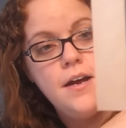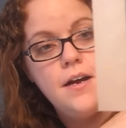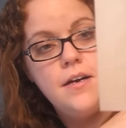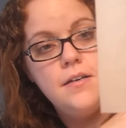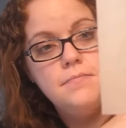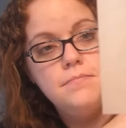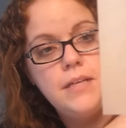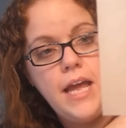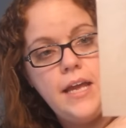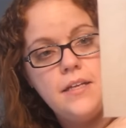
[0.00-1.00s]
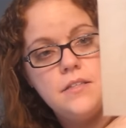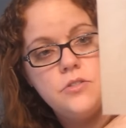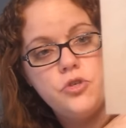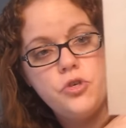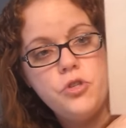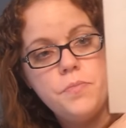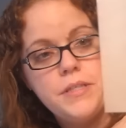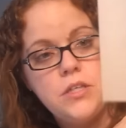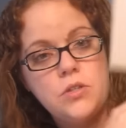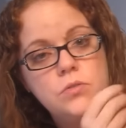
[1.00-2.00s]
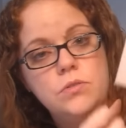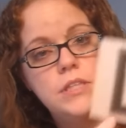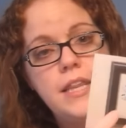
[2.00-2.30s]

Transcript: Um, and truth be told,